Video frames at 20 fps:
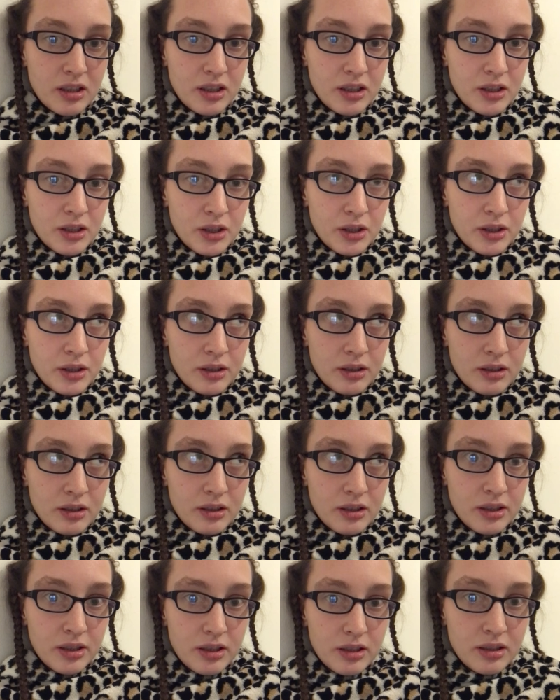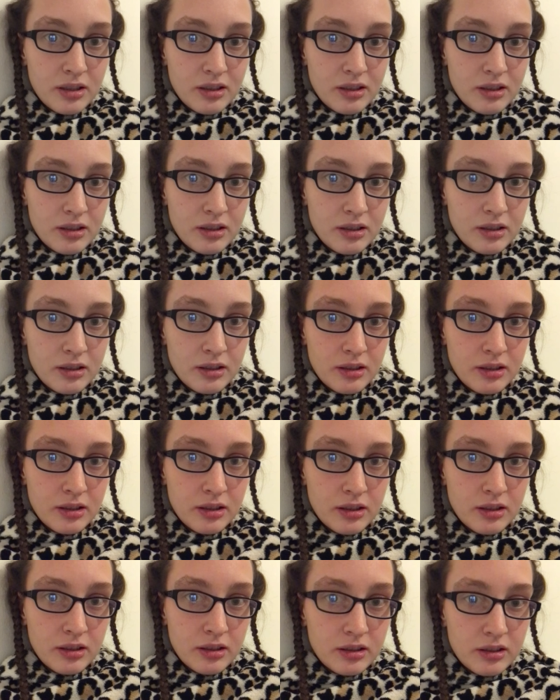
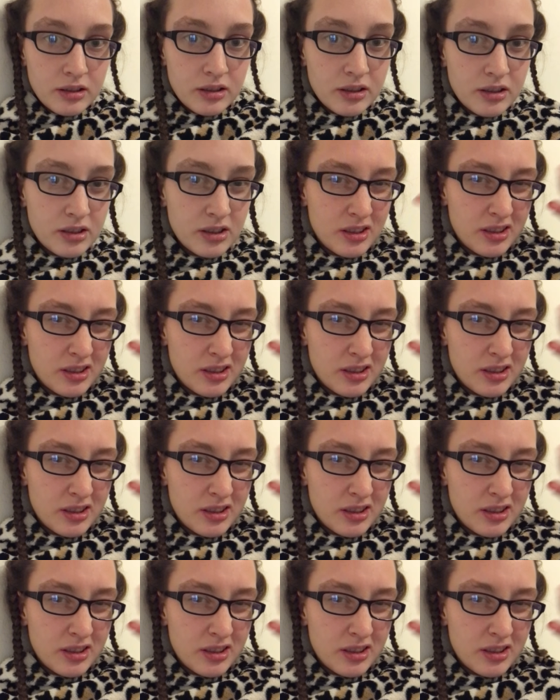No one is speaking in this clip.